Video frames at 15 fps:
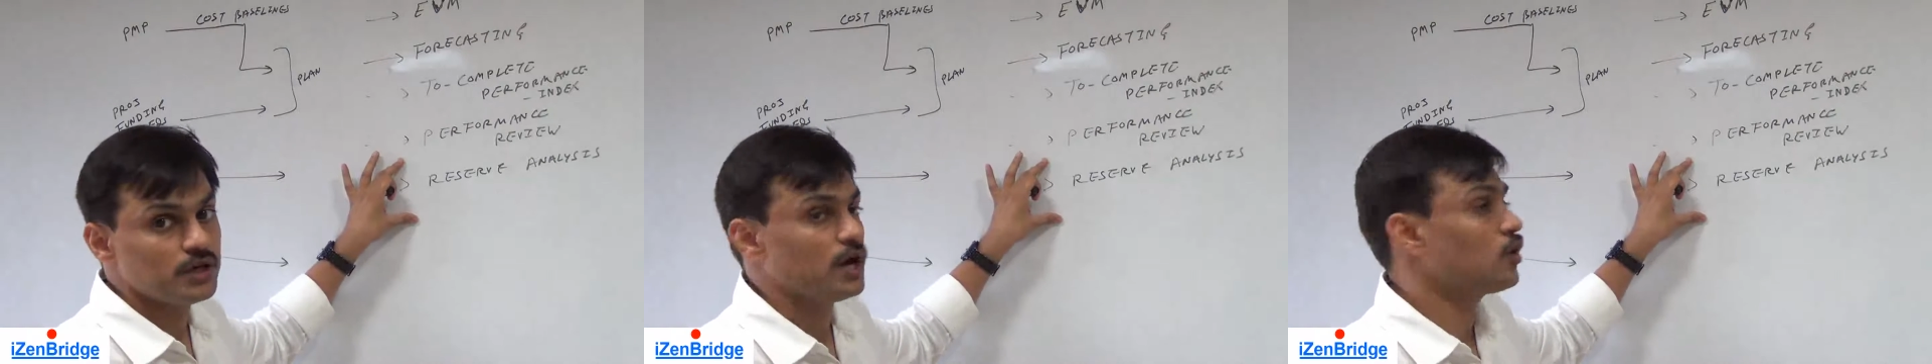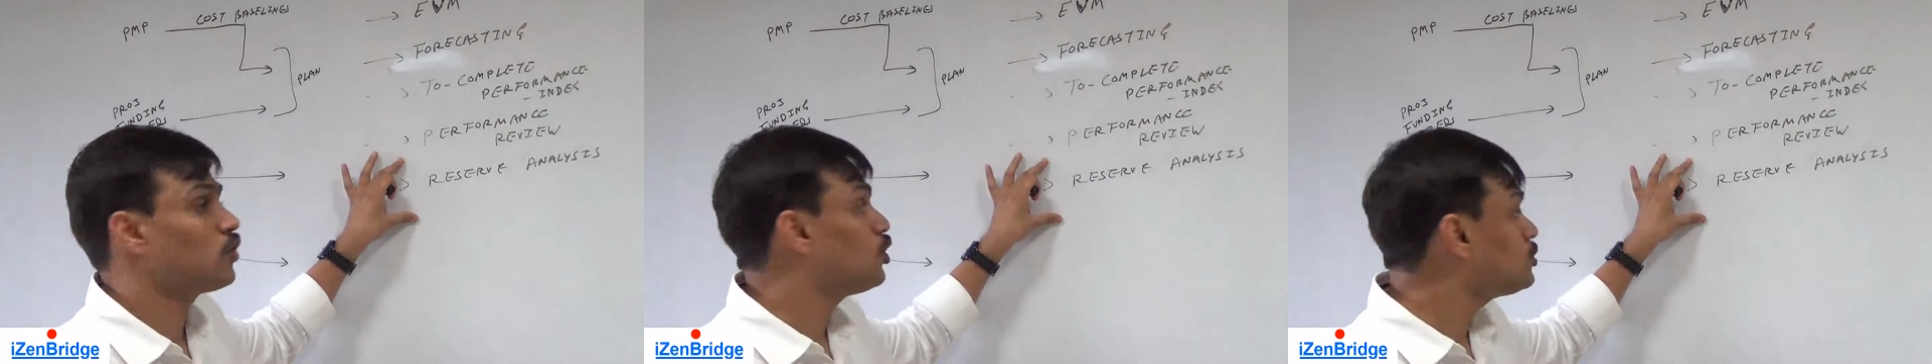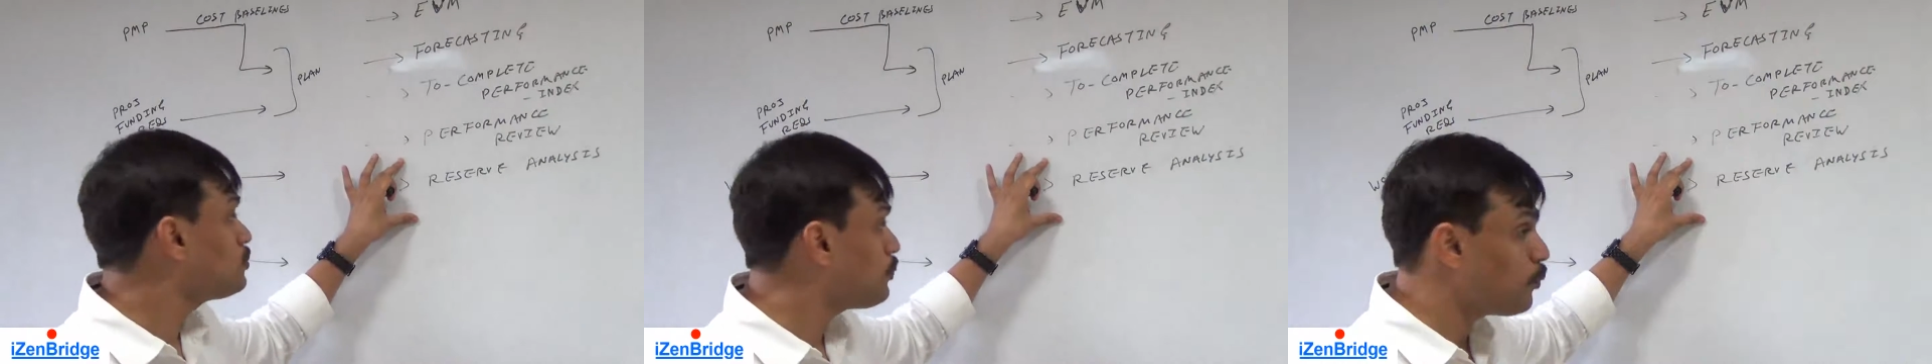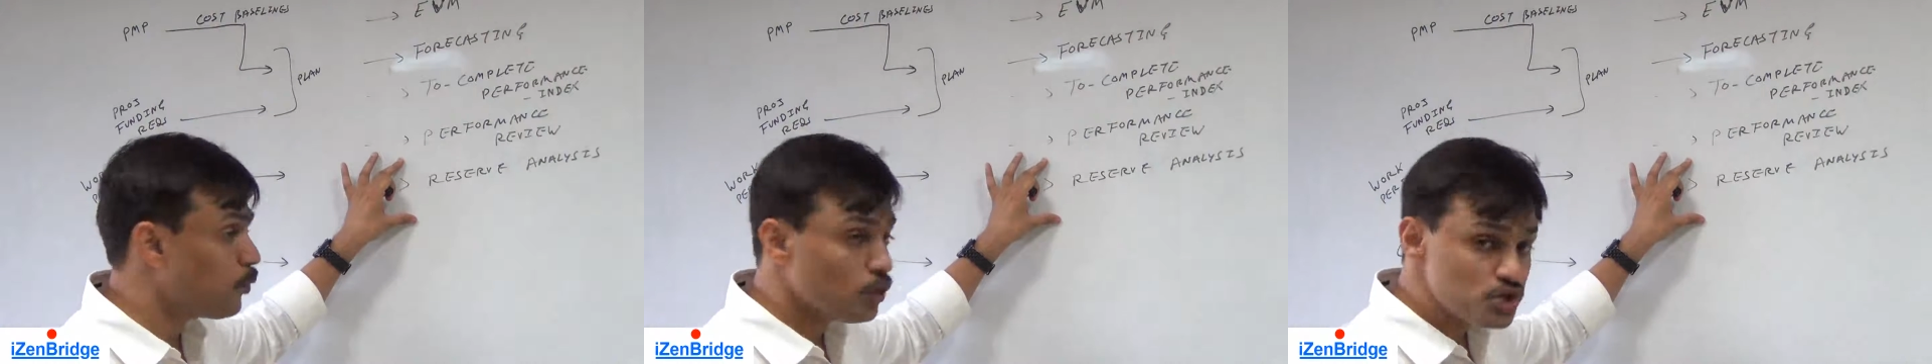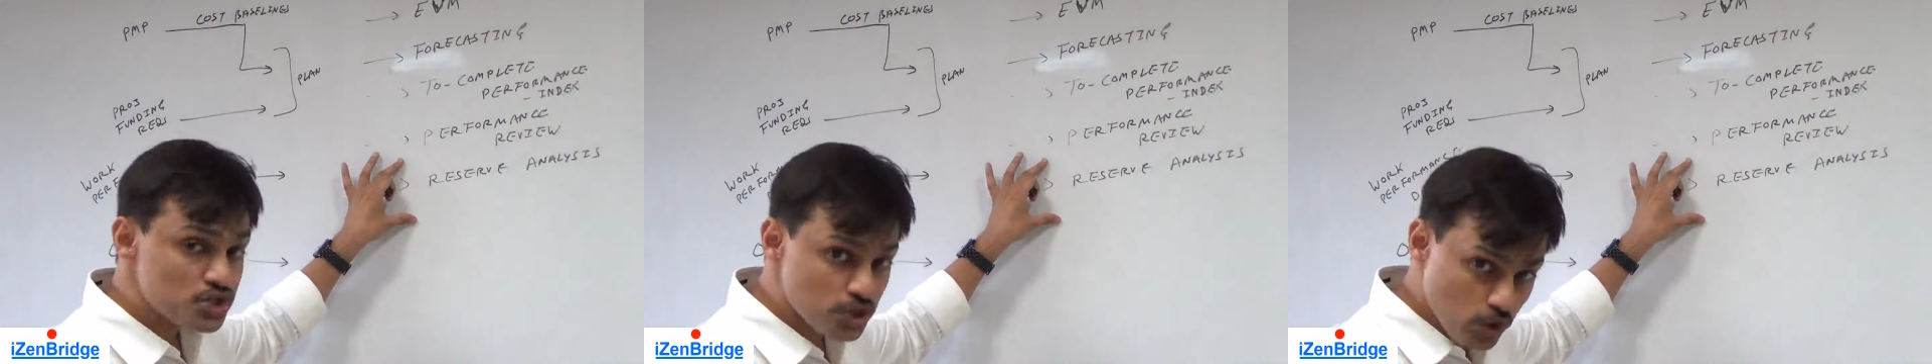a good
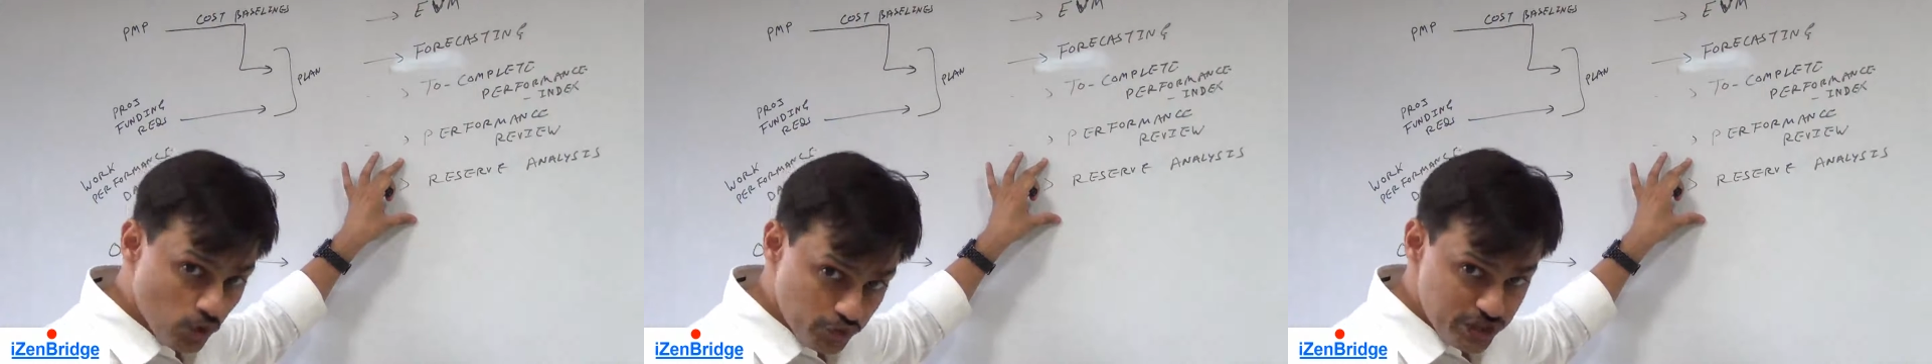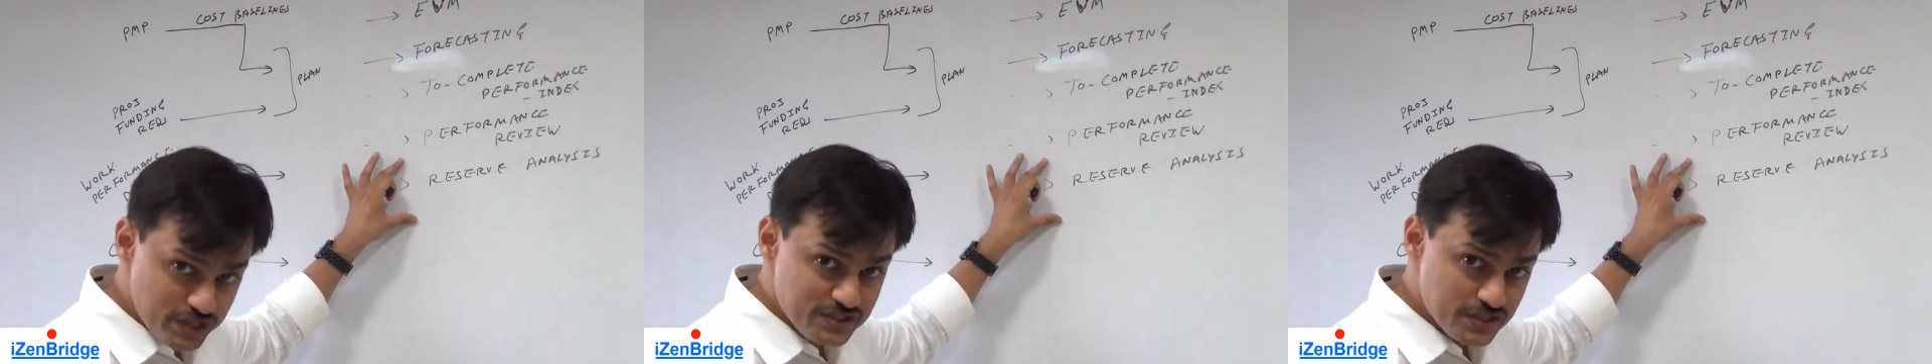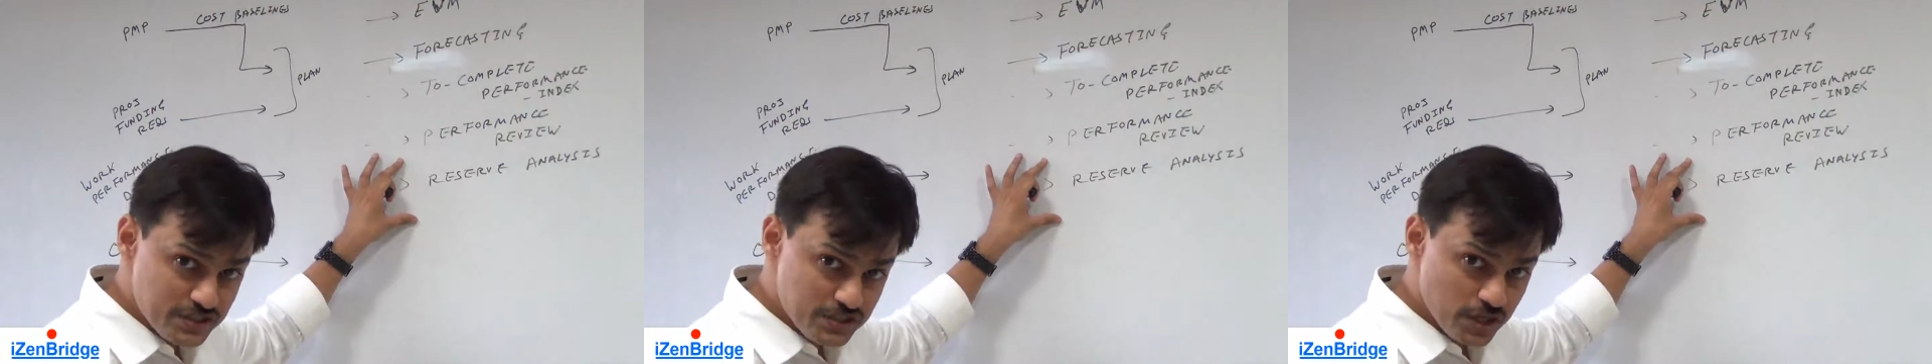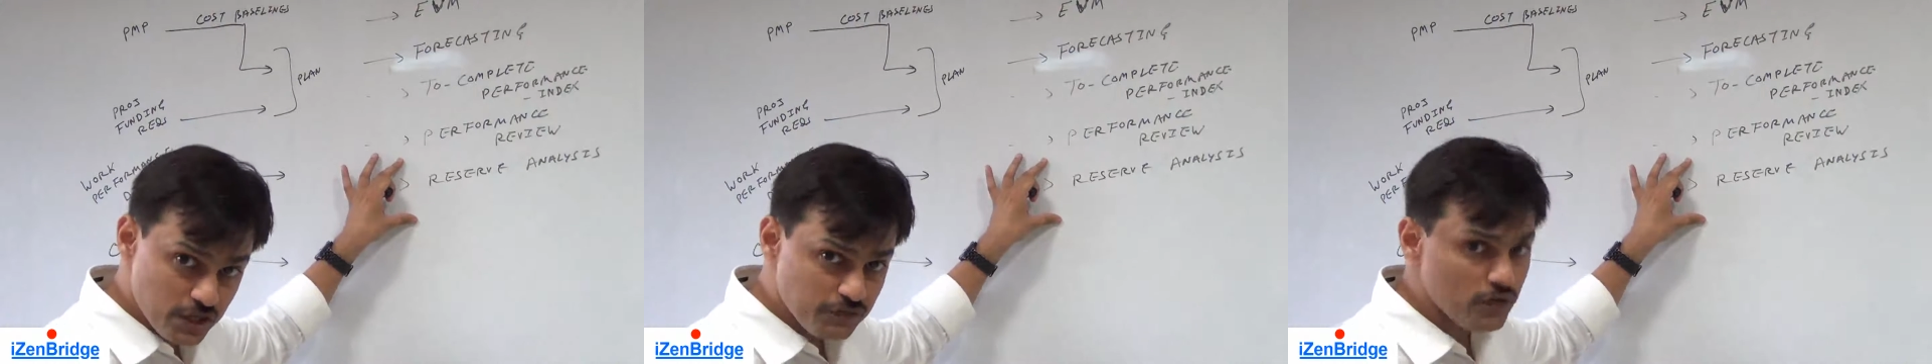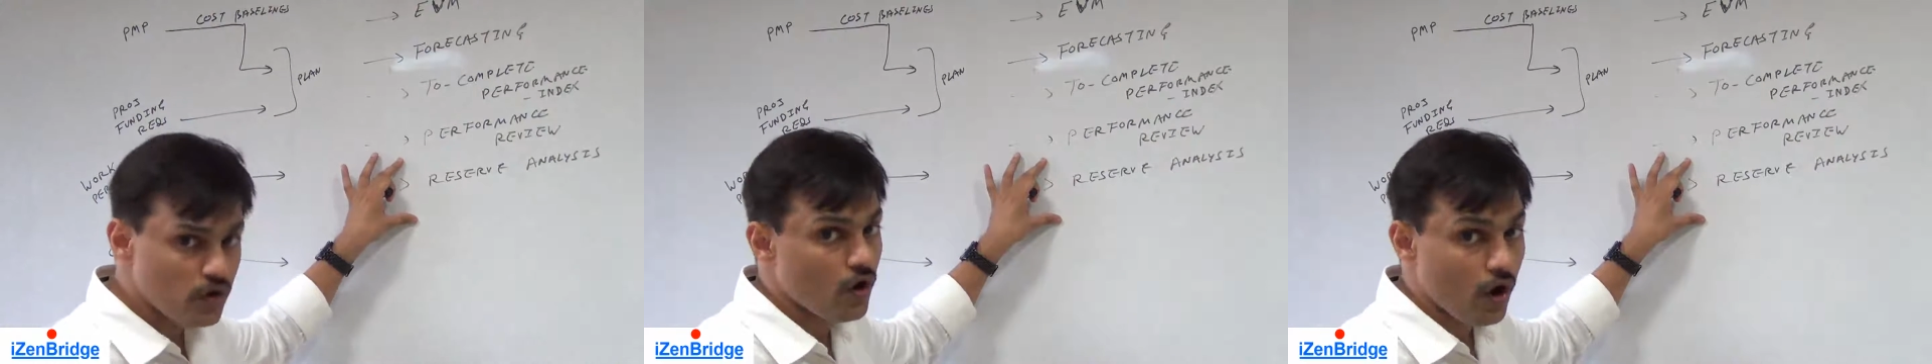portion of these reserves,